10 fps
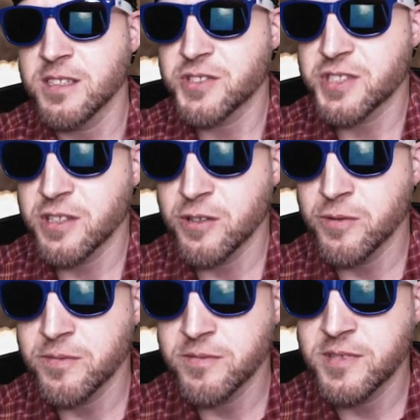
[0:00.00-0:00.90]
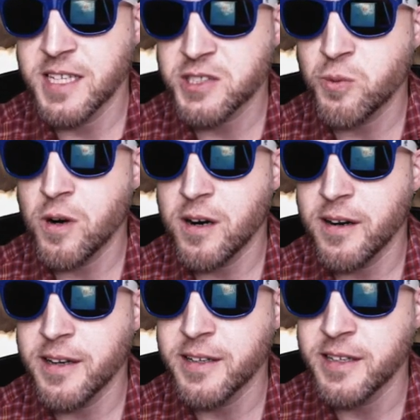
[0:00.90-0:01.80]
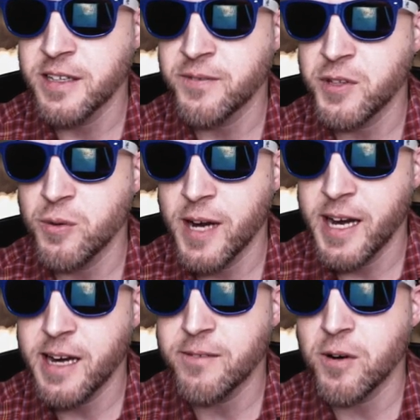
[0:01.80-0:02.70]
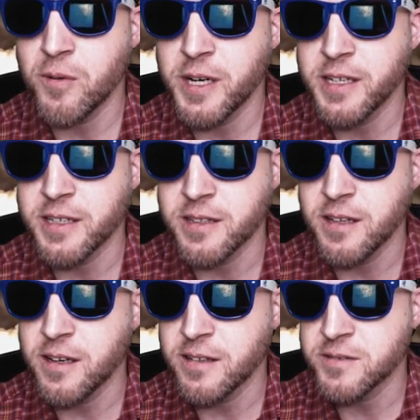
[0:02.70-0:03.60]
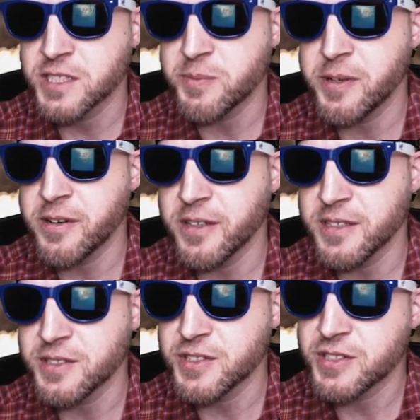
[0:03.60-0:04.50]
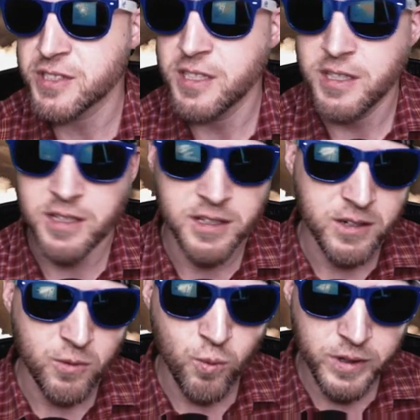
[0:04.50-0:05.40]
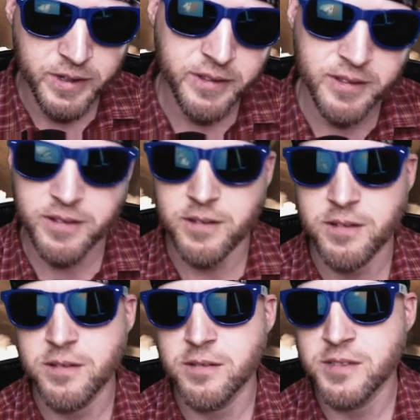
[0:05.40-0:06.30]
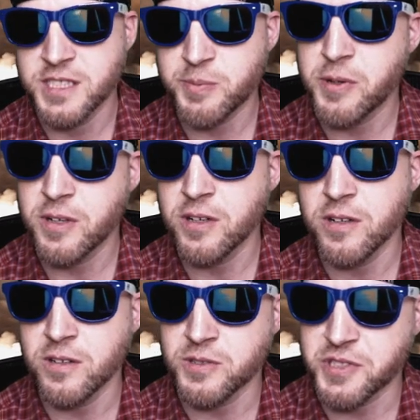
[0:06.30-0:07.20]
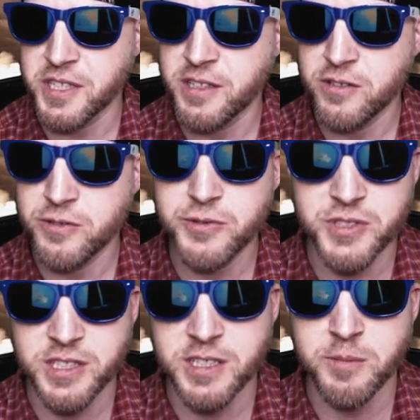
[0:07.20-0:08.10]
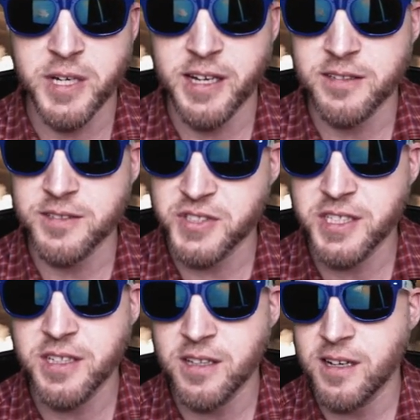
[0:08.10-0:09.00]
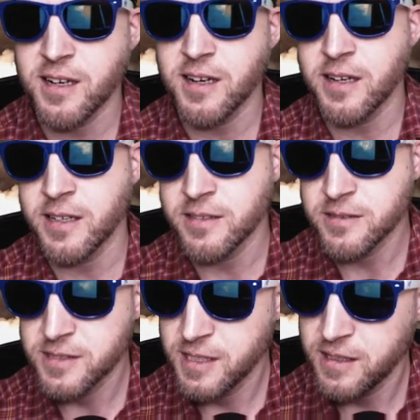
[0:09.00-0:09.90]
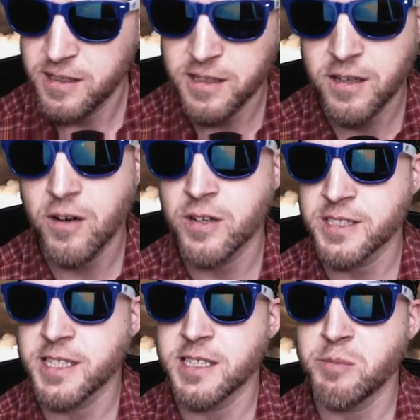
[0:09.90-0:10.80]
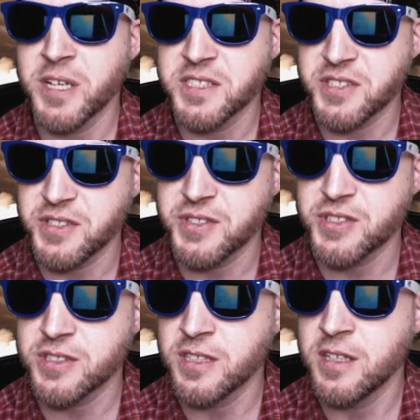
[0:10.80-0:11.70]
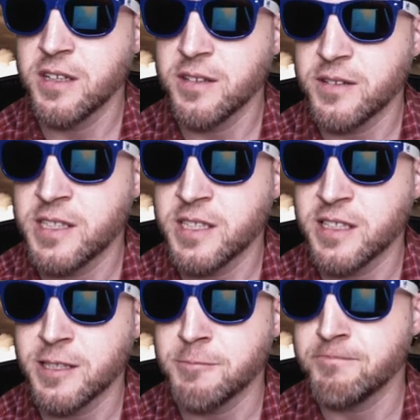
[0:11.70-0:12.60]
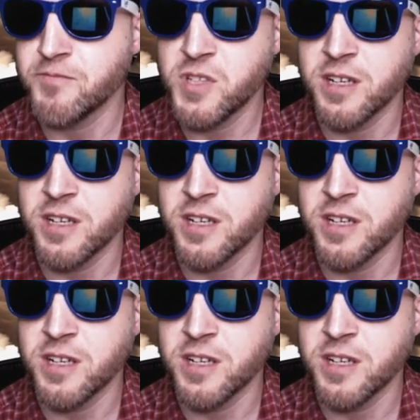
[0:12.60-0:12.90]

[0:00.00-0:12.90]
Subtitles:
So that's why if you have already a lot of experience with these protocols and you use them at the CLI on a daily basis, then,